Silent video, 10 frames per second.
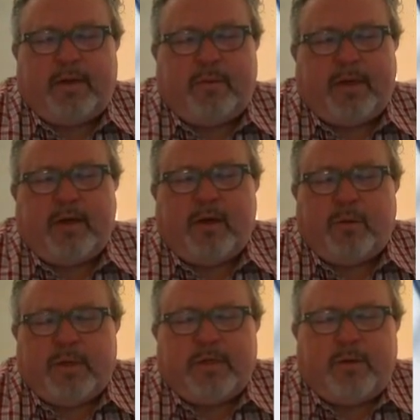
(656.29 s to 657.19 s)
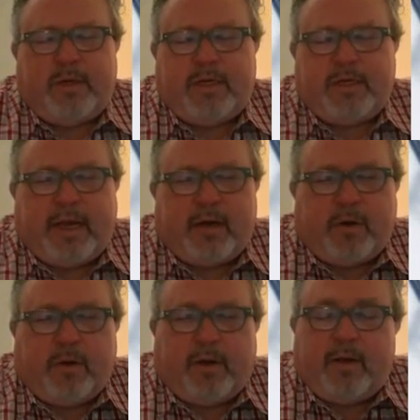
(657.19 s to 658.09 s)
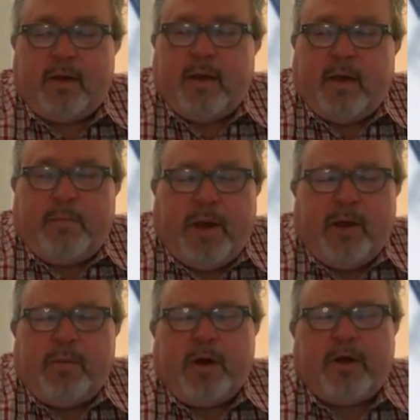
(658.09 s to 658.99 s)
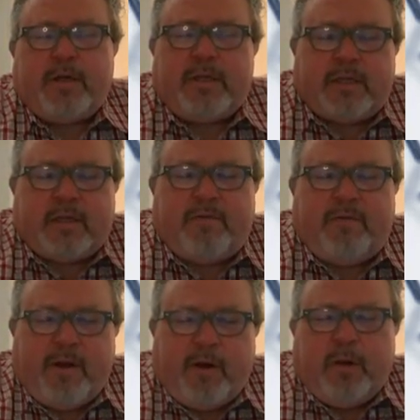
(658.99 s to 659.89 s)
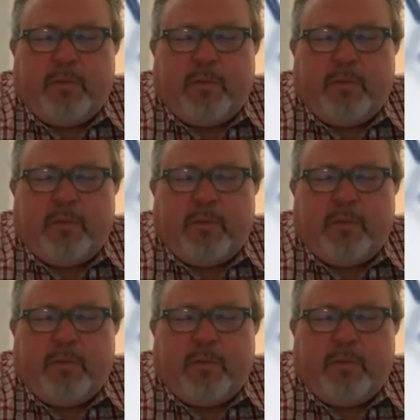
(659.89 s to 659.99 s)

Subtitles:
we could go into in each category. Biomarkers is a very